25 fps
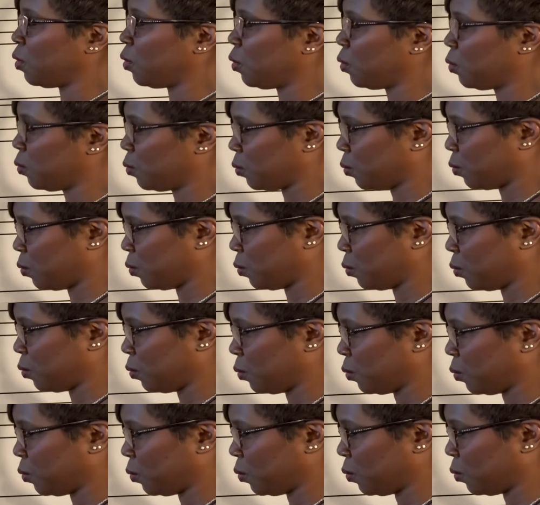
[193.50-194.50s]

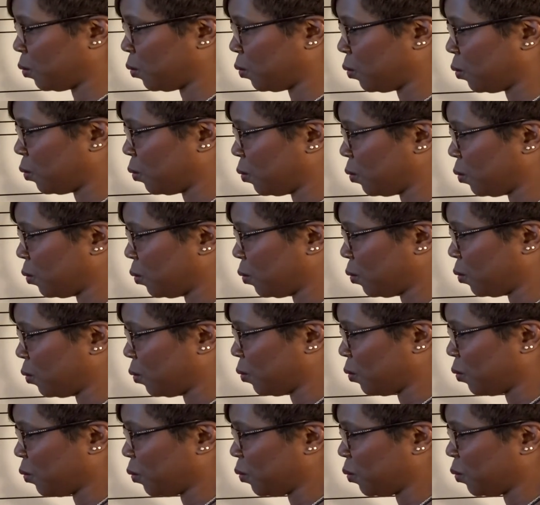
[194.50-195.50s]

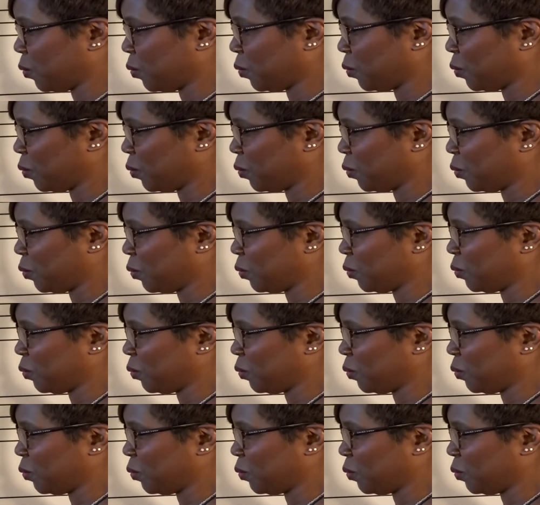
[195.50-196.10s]
No one is speaking in this clip.